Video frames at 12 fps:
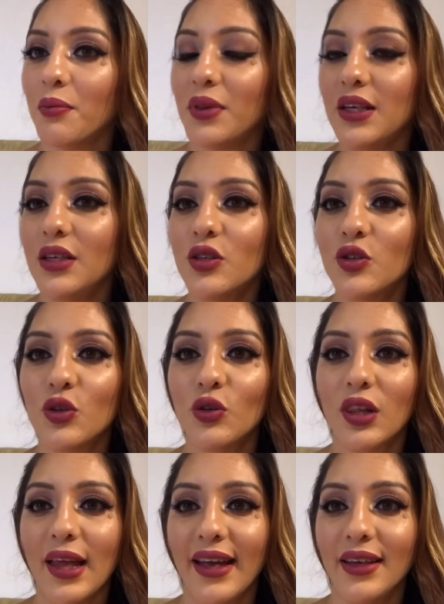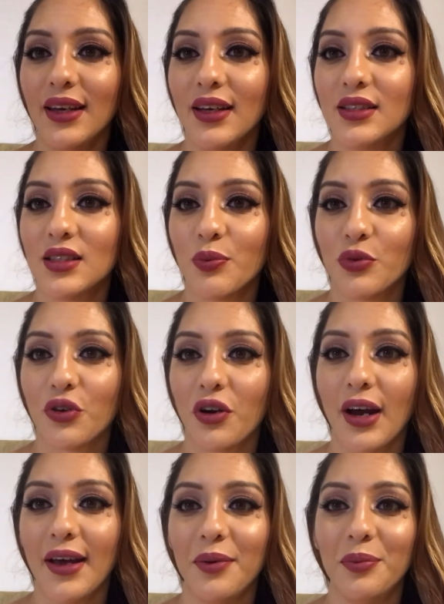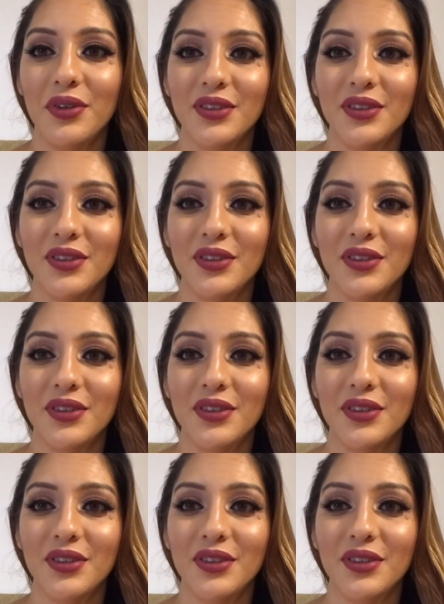Please do like and subscribe.